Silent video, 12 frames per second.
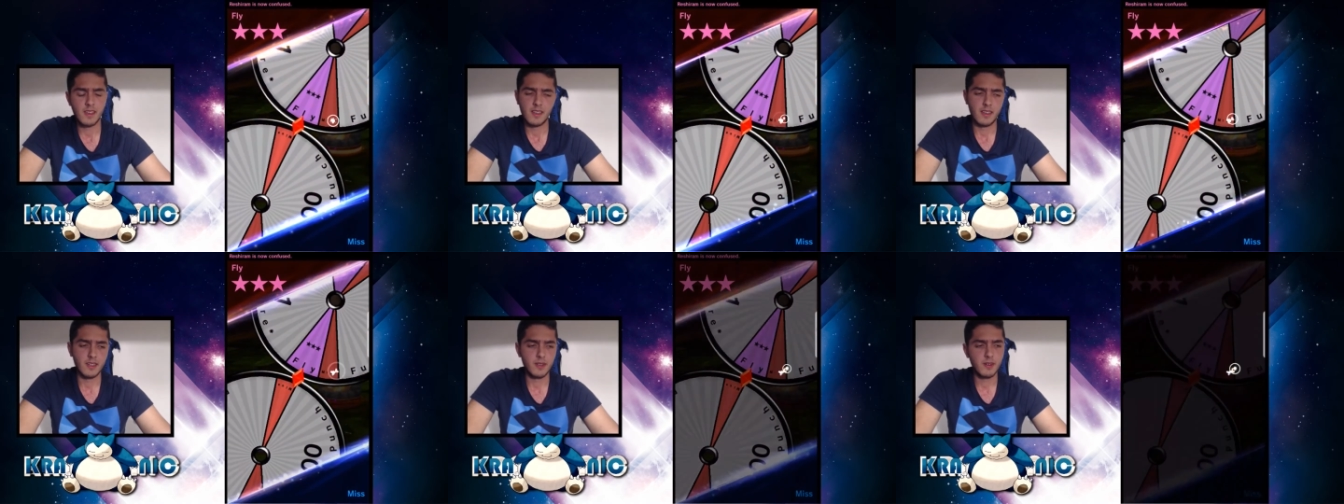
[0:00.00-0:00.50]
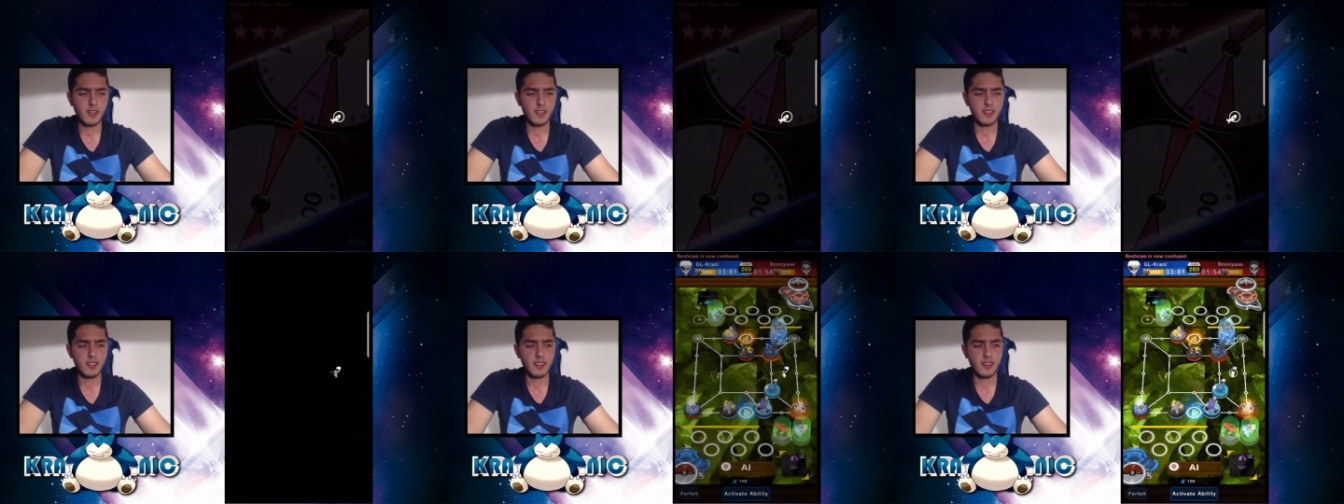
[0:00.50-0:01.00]
a good
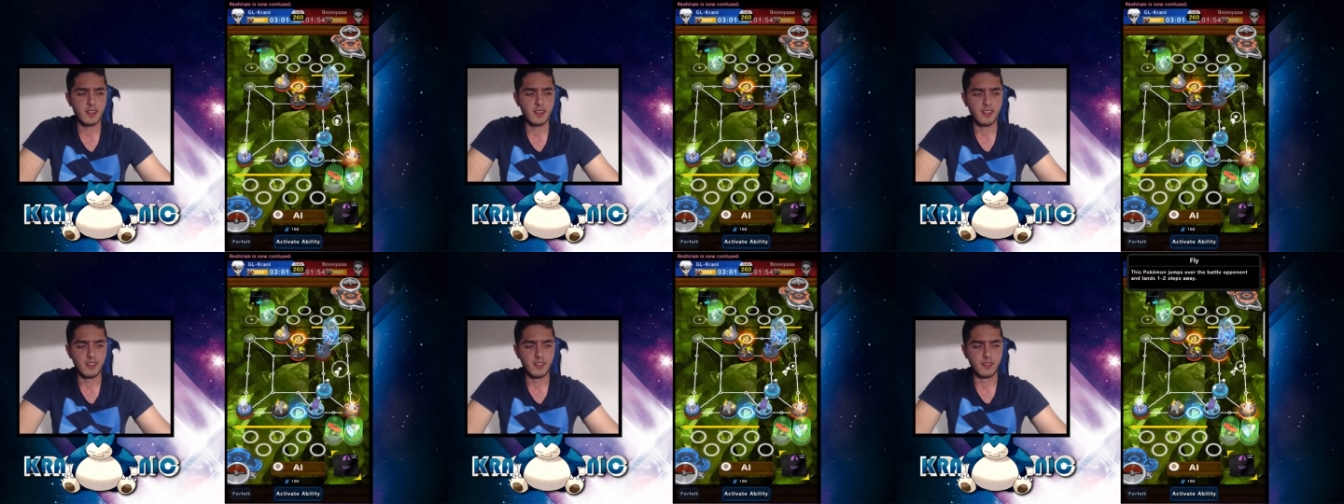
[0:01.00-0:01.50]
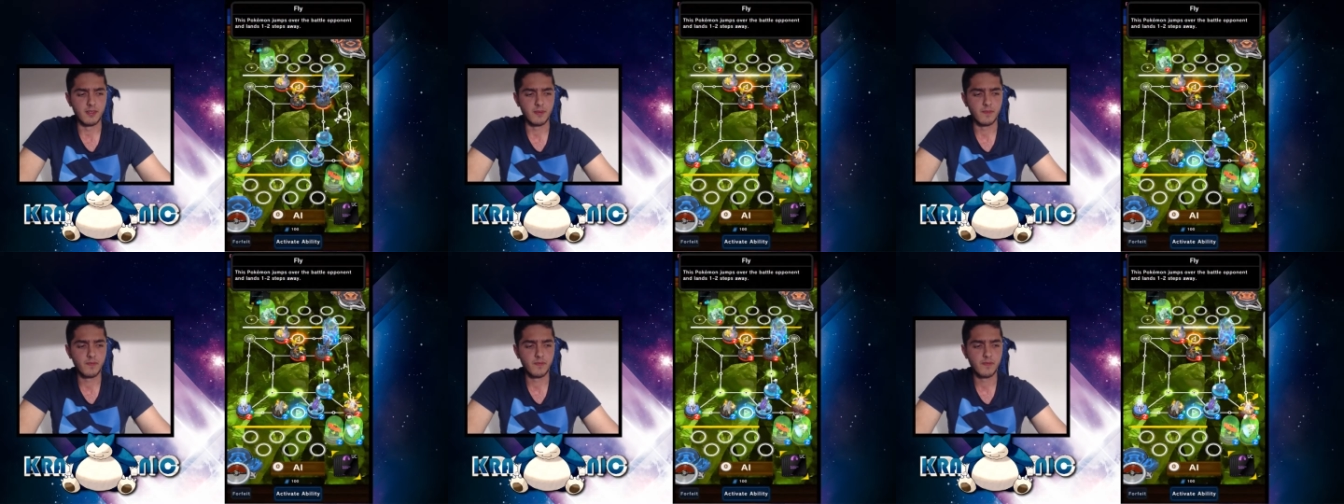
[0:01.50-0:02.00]
idea. Uh,
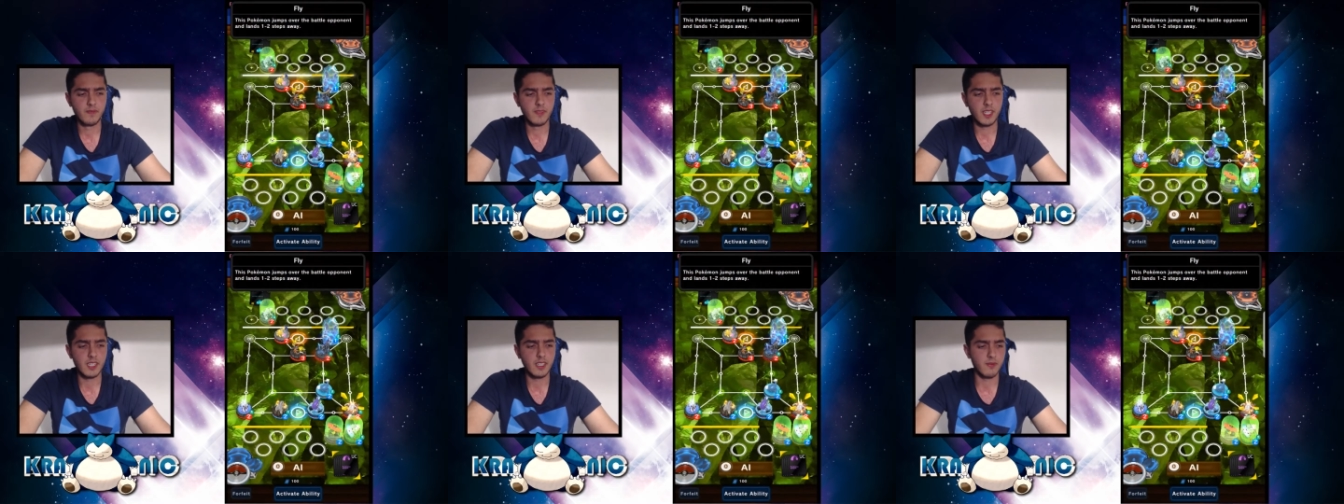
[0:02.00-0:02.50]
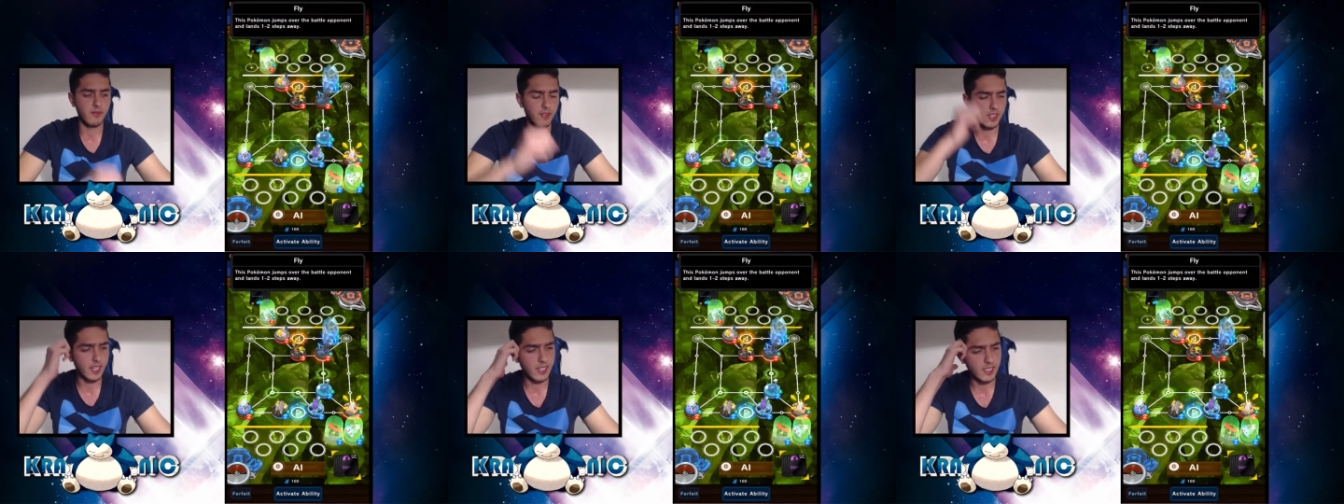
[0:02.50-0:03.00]
yeah, that
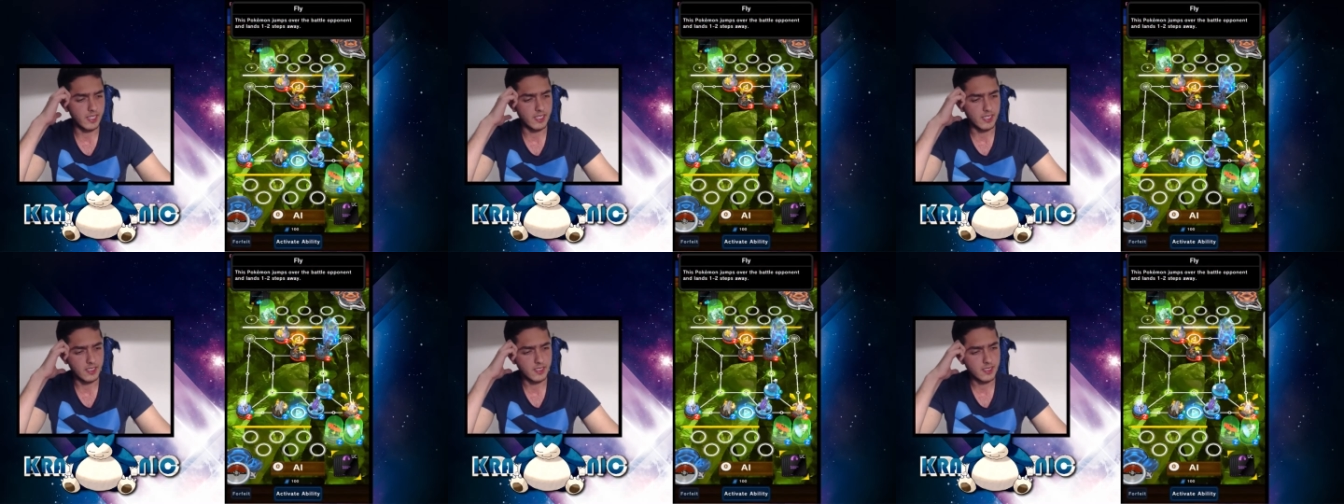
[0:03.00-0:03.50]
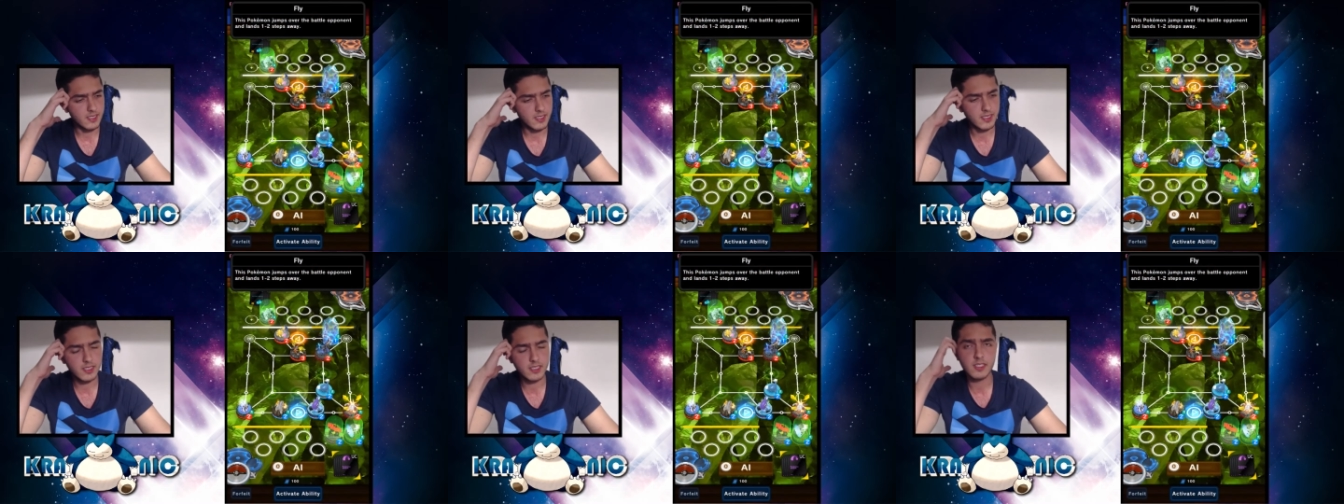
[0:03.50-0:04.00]
fly
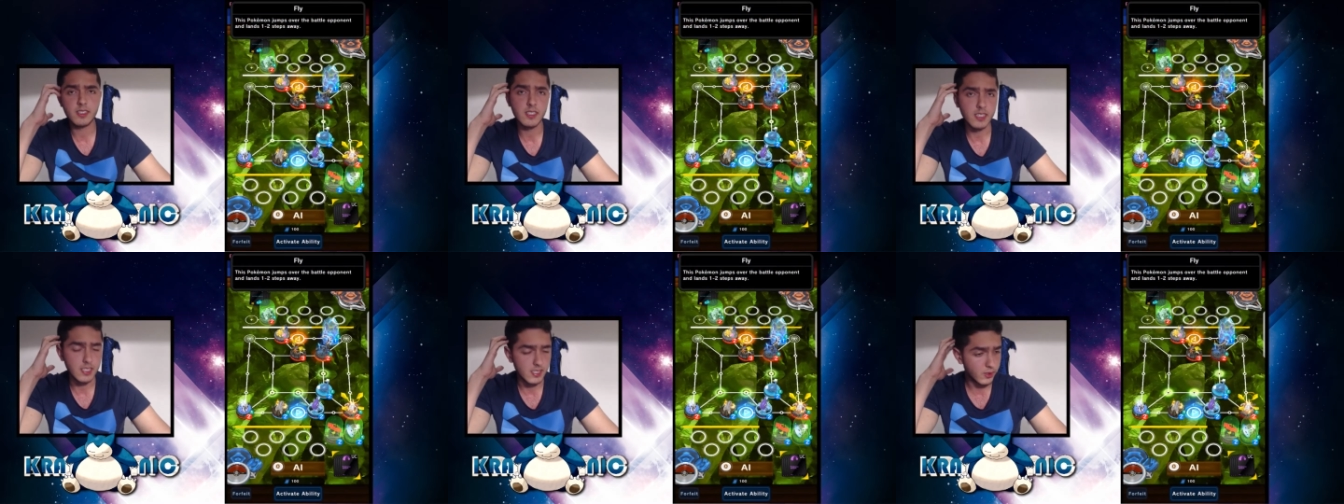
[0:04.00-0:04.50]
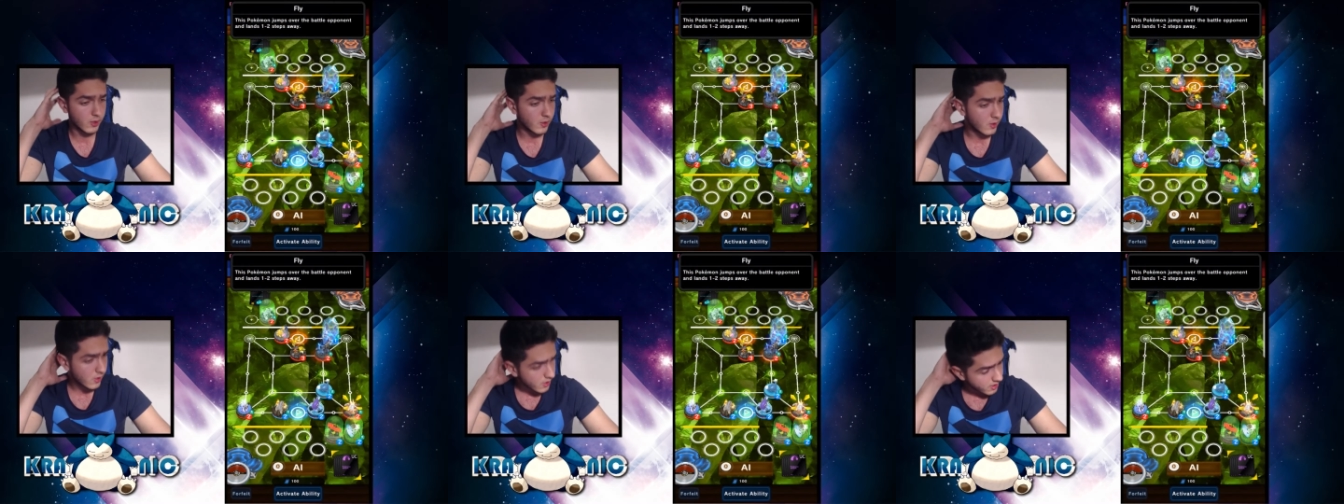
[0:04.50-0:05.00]
is is
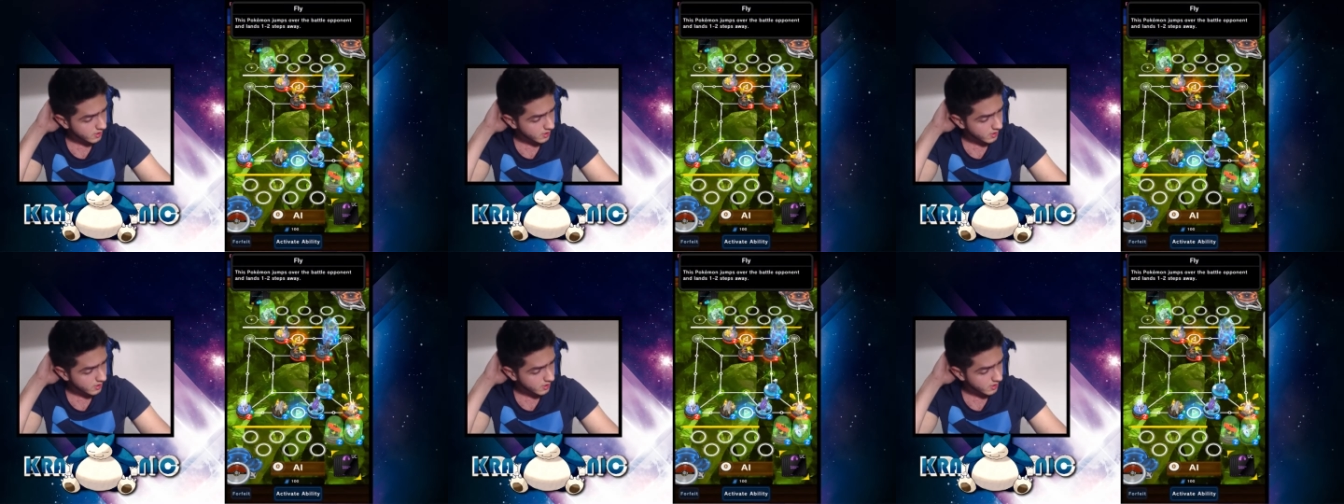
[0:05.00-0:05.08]
good.